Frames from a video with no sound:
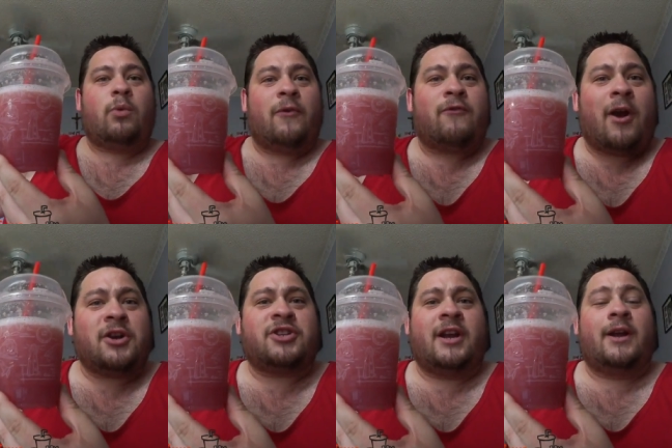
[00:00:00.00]

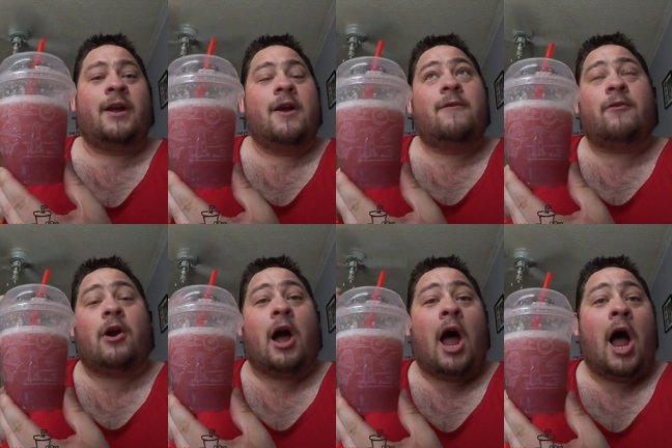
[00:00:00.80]
refreshing
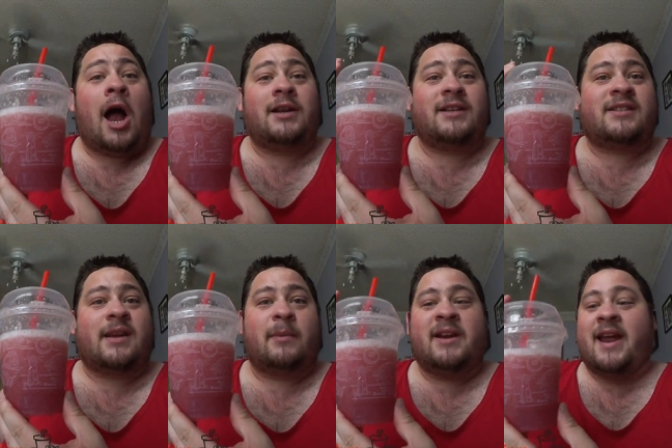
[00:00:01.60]
for a hot
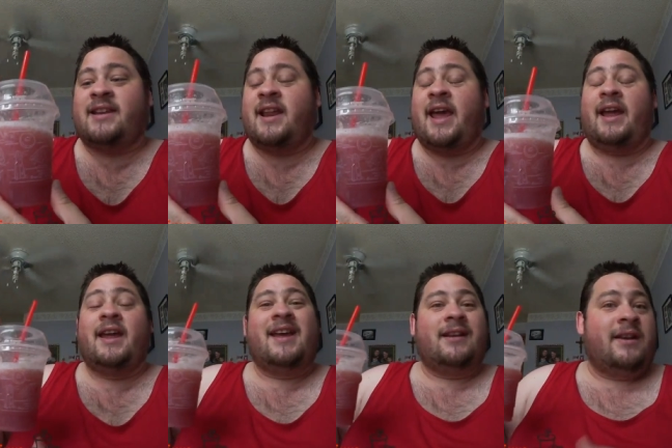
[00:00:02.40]
summer day
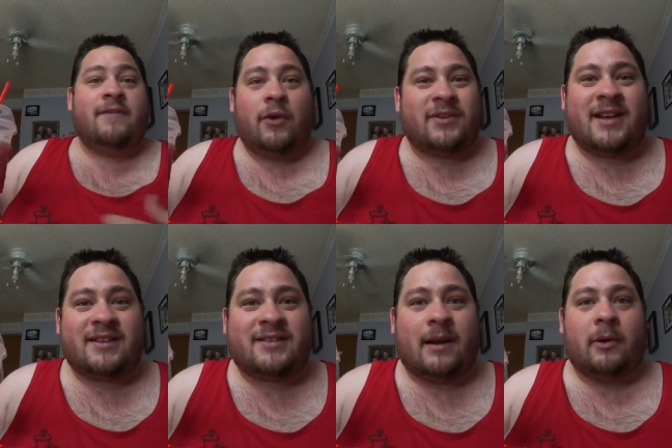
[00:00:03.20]
today, even though it's
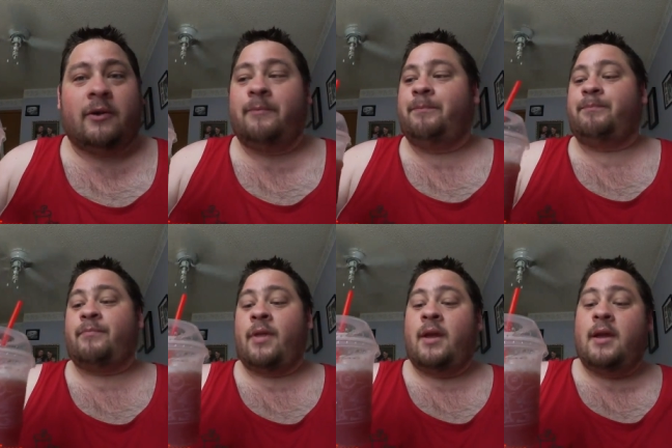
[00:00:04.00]
not summer.
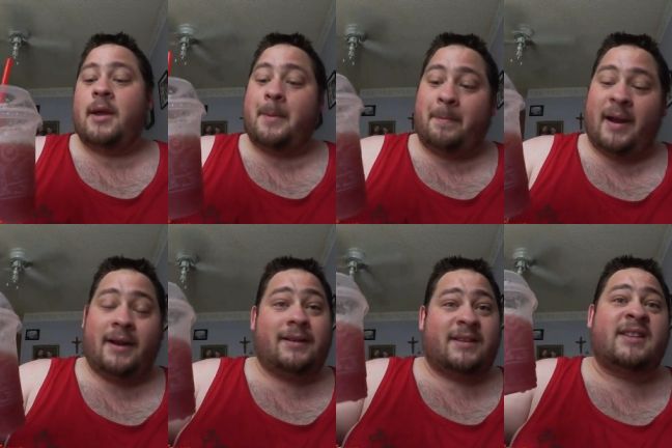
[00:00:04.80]

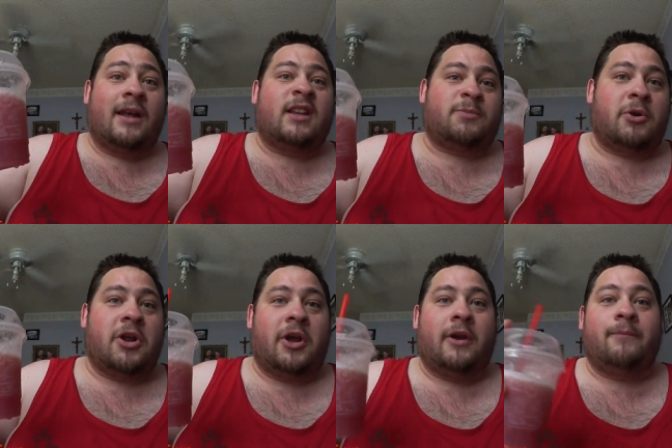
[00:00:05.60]
But still, it's
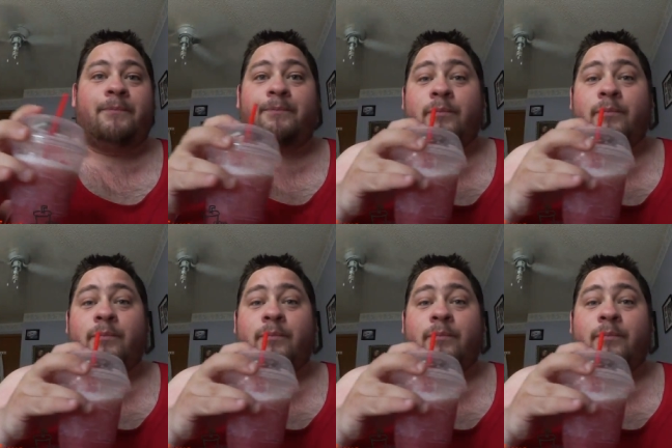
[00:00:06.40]
pretty good.